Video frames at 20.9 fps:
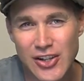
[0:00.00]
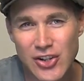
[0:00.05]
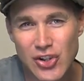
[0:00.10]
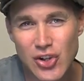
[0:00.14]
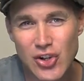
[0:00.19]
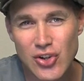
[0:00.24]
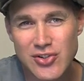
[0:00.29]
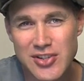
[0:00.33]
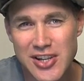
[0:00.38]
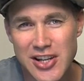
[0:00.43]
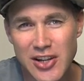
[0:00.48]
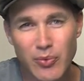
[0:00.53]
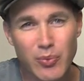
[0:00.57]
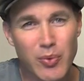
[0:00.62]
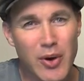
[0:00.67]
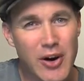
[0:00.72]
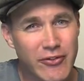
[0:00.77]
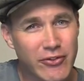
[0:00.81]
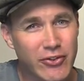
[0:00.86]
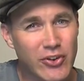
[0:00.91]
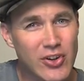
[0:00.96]
using
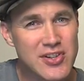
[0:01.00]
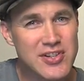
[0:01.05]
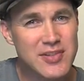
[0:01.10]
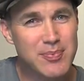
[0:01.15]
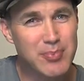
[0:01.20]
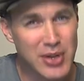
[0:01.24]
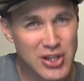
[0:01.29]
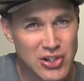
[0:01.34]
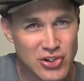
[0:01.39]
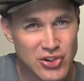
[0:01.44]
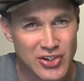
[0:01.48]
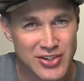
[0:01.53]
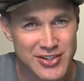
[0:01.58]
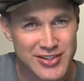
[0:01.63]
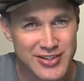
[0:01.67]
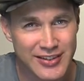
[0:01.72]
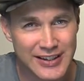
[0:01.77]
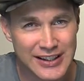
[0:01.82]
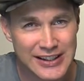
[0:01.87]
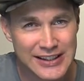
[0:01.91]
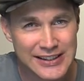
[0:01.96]
reference pitches.